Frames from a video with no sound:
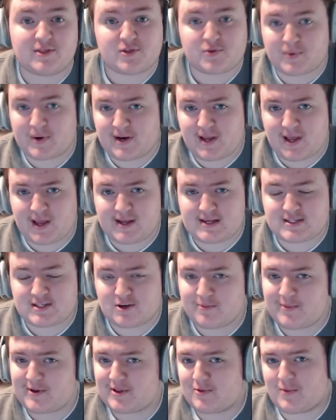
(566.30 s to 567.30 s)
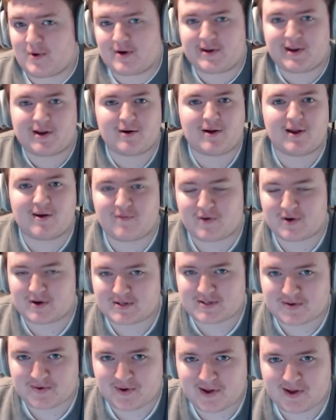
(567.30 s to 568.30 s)
in 3 days, it'll be the 1 year
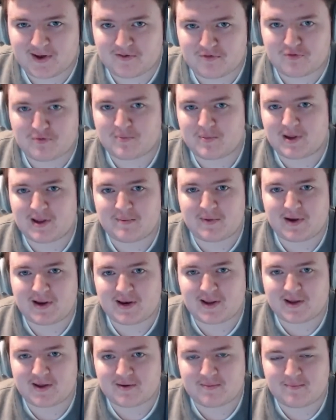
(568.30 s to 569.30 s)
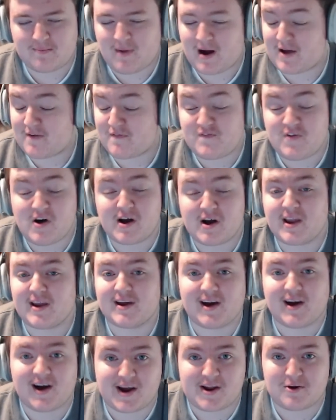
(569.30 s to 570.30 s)
anniversary of me meeting my
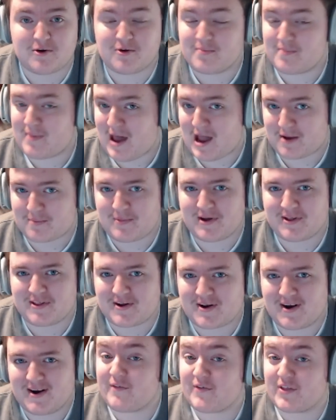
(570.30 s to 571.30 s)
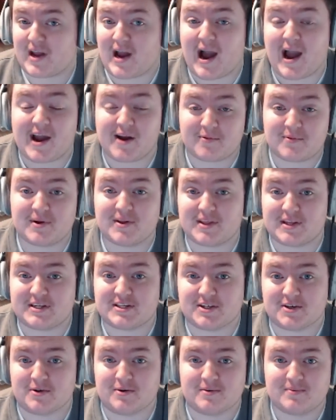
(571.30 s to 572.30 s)
fucking idol, Mac Miller. Love the guy, I
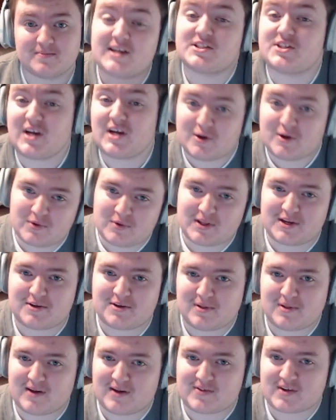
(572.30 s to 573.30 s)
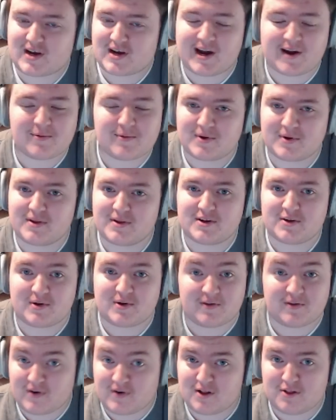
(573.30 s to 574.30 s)
really do. I genuinely do love the guy, I really do.
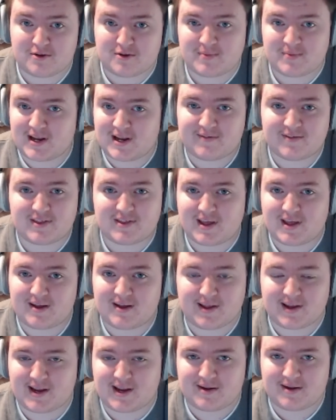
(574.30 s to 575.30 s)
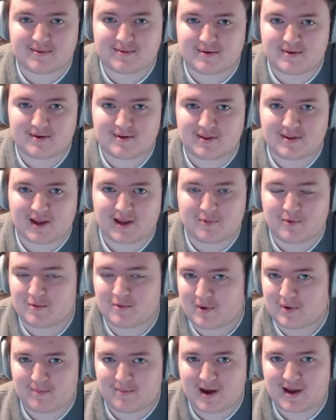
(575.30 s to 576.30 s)
He followed me and everything, like
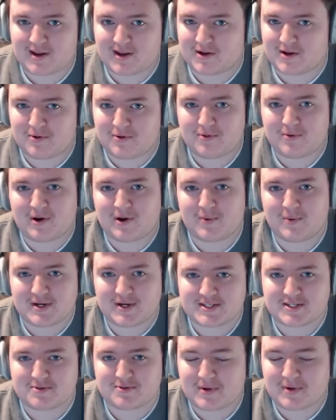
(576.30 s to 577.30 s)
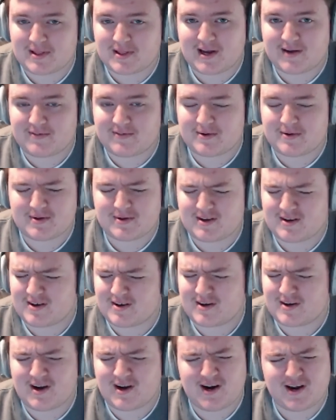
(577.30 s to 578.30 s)
when we met, he knew who I was in real life. That was,
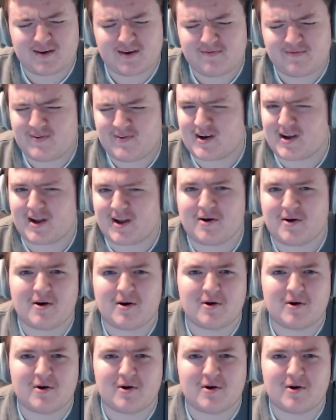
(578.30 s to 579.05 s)
oh god, fucking